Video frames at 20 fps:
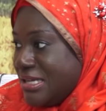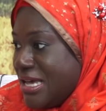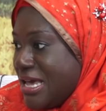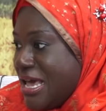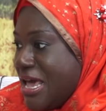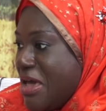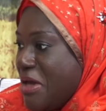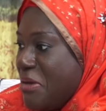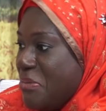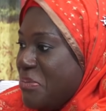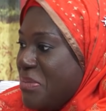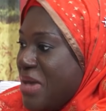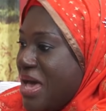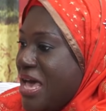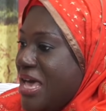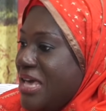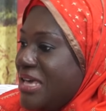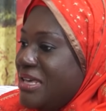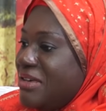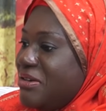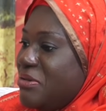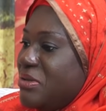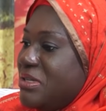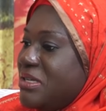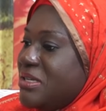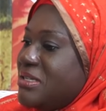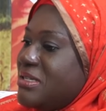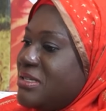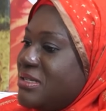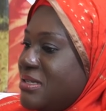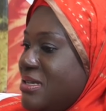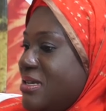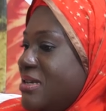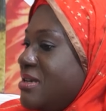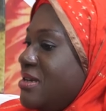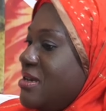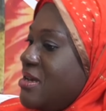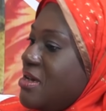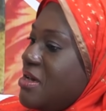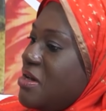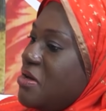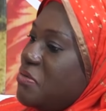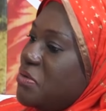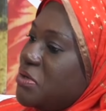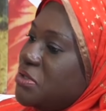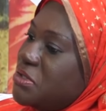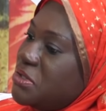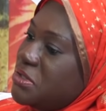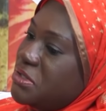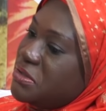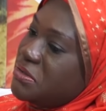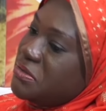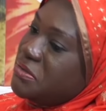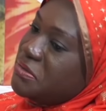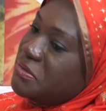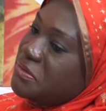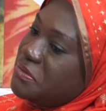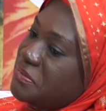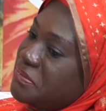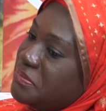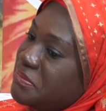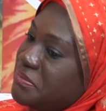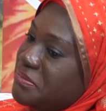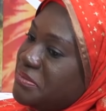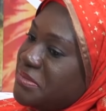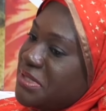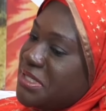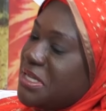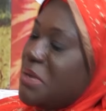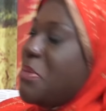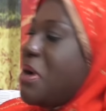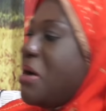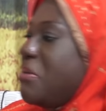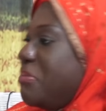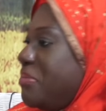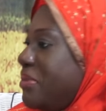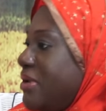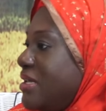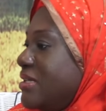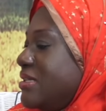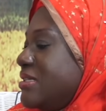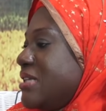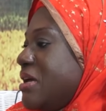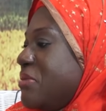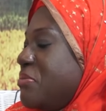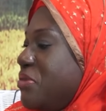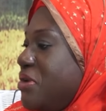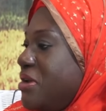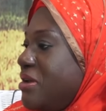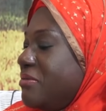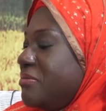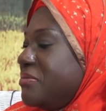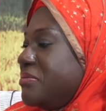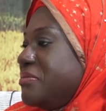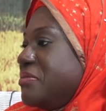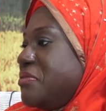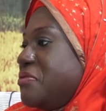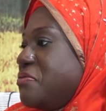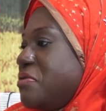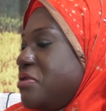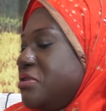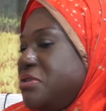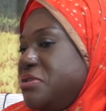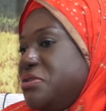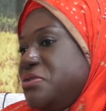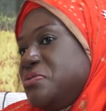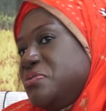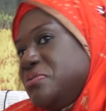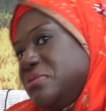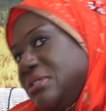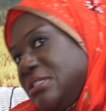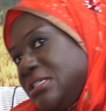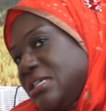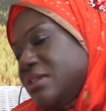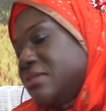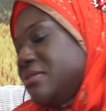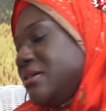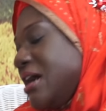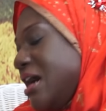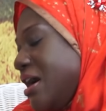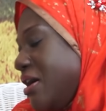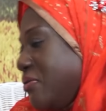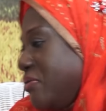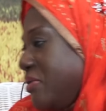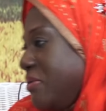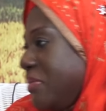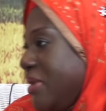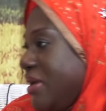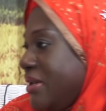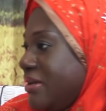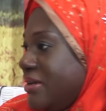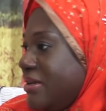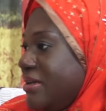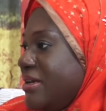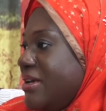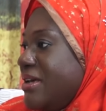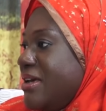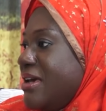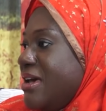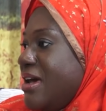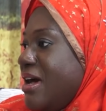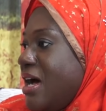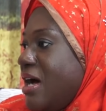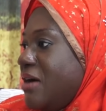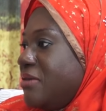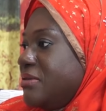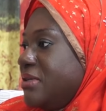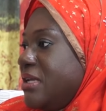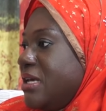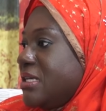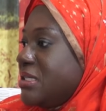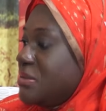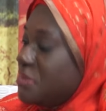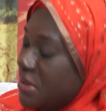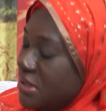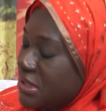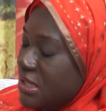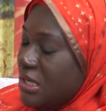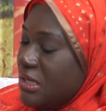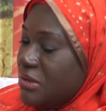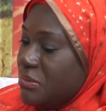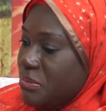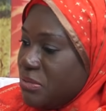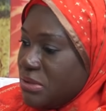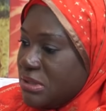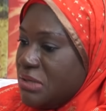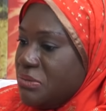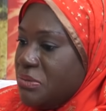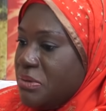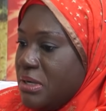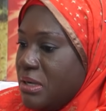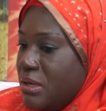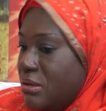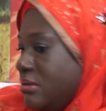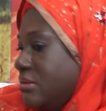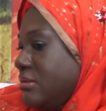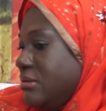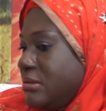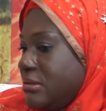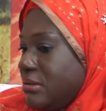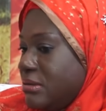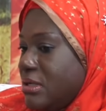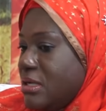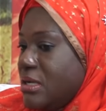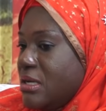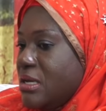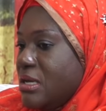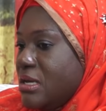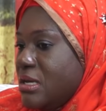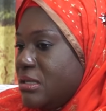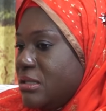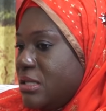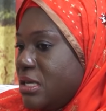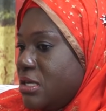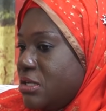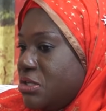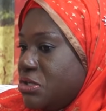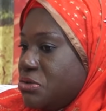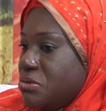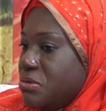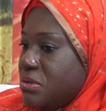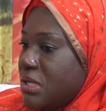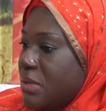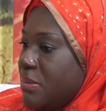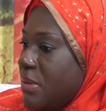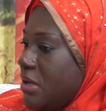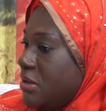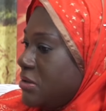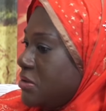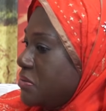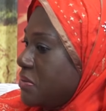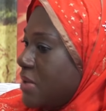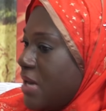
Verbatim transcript: Um, I just want you to sum up in summary what you would tell our women out there, especially Muslim women, on the issues about